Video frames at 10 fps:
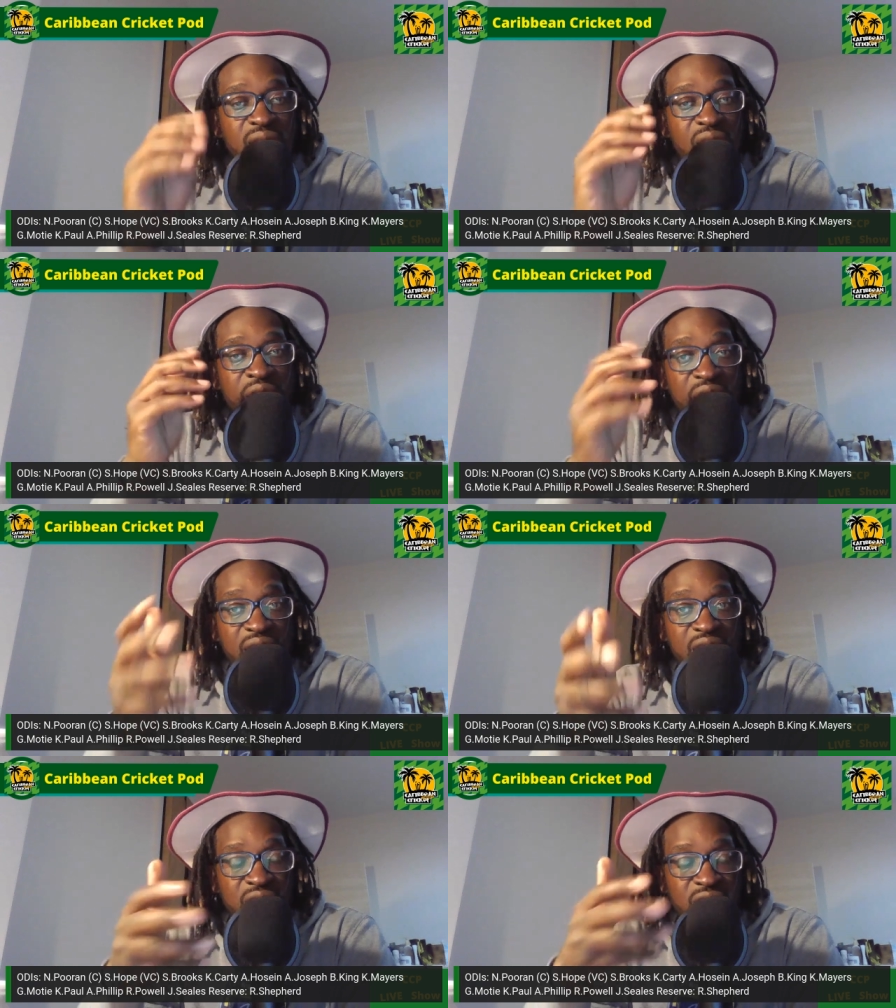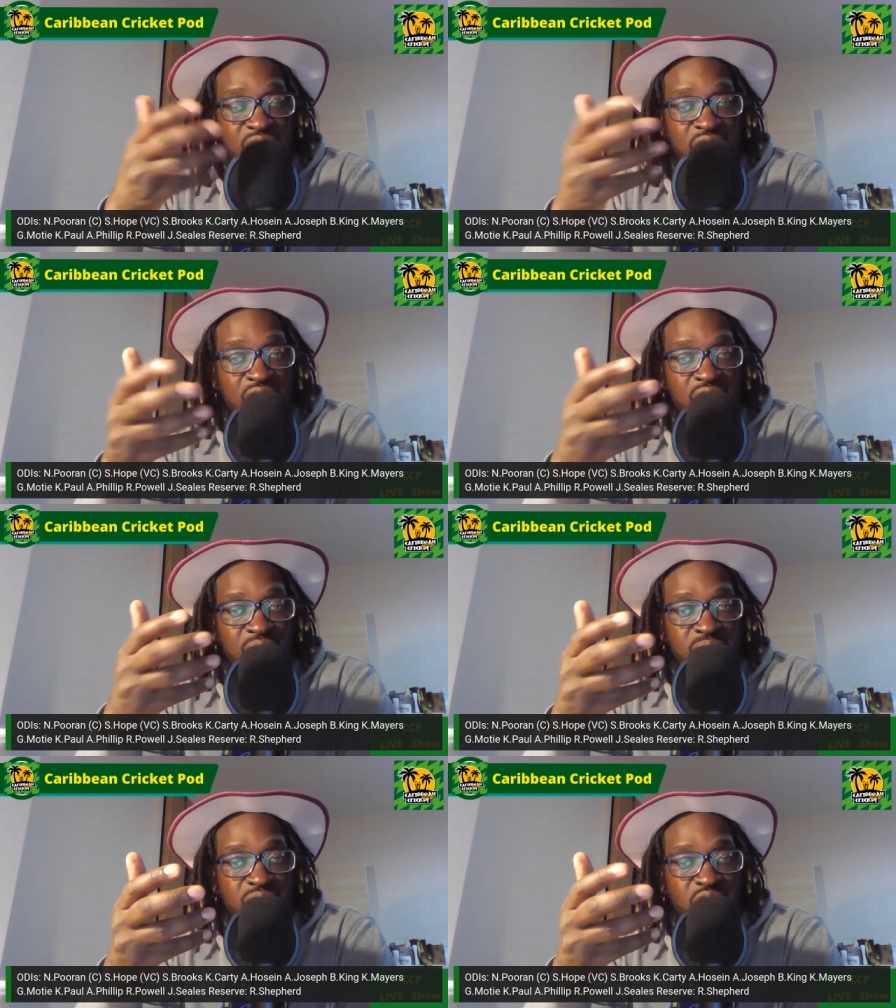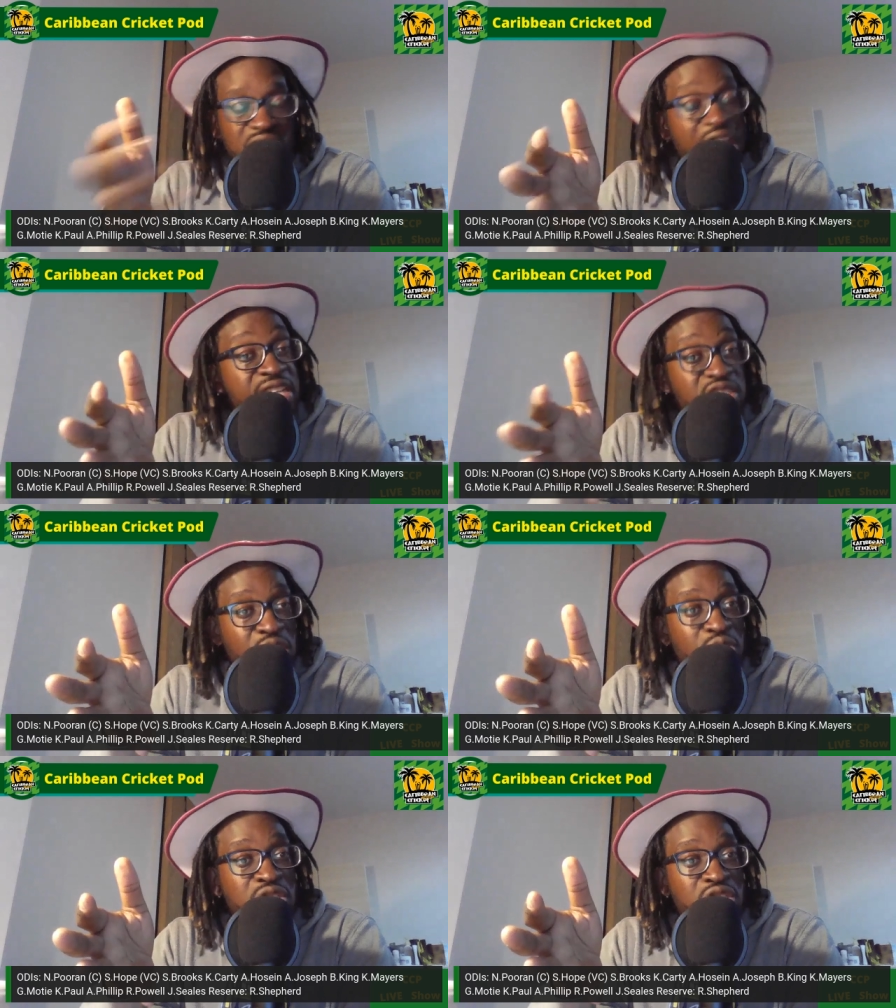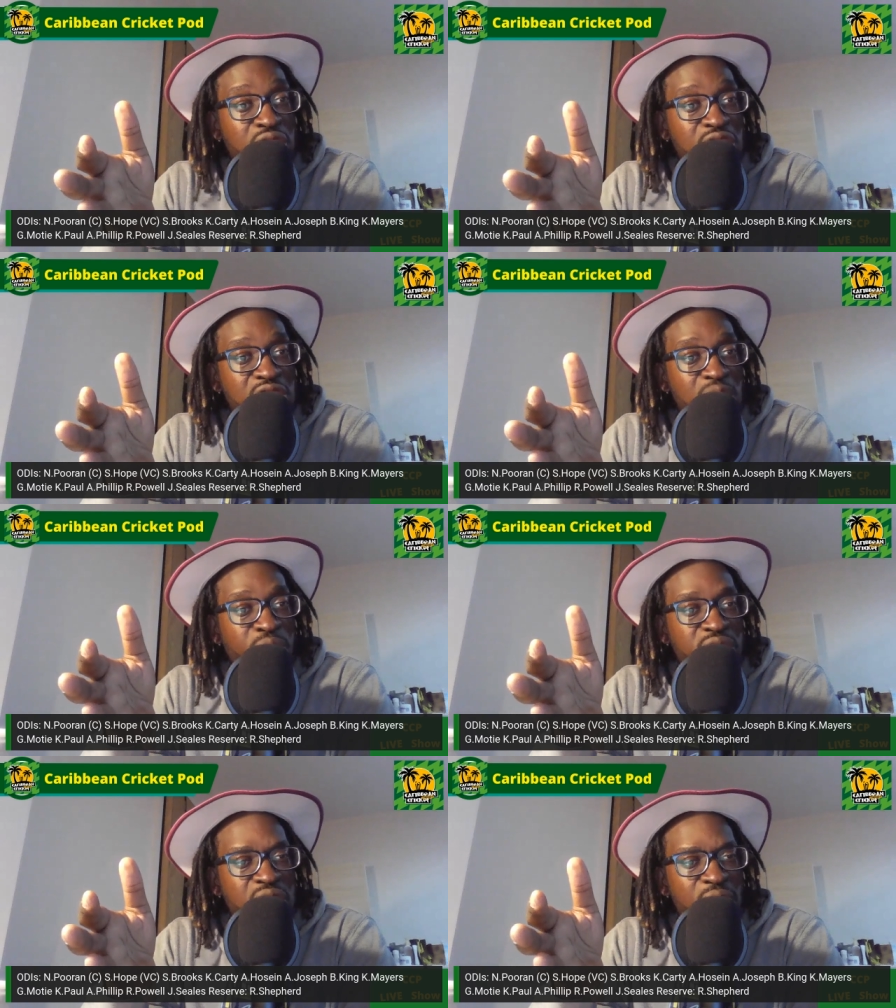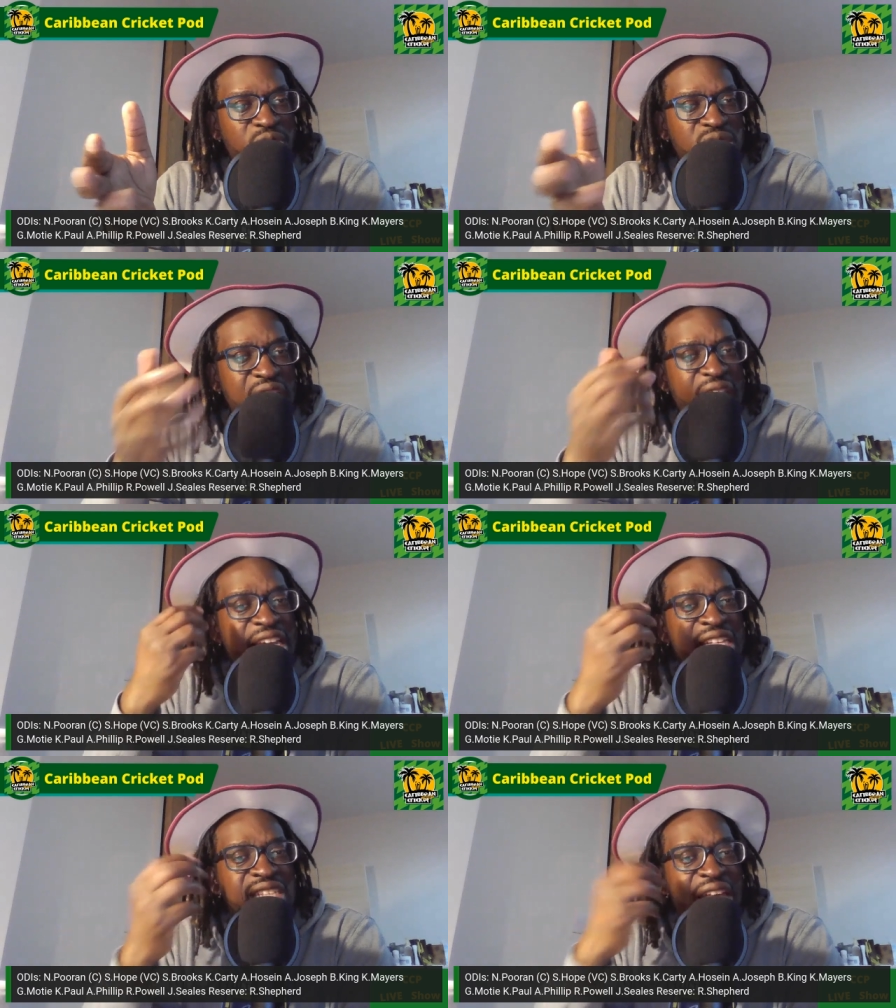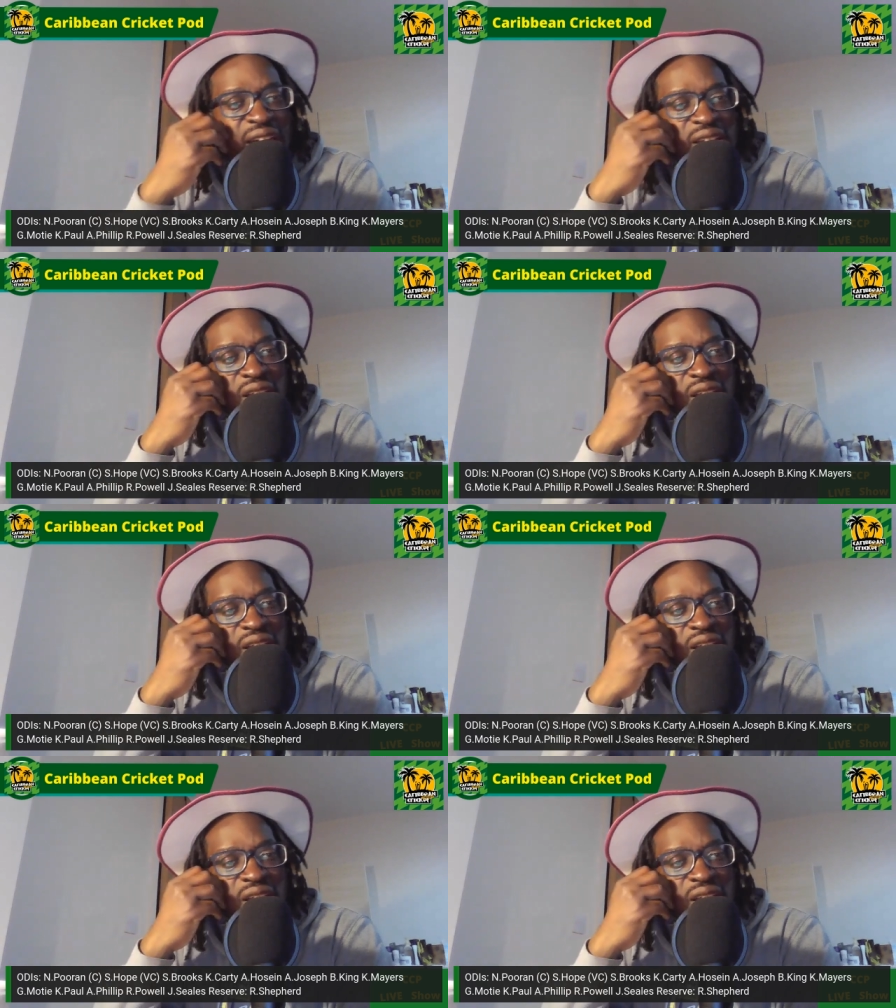I think, and um, Dr. Haynes alluded to this in the press conference, that is that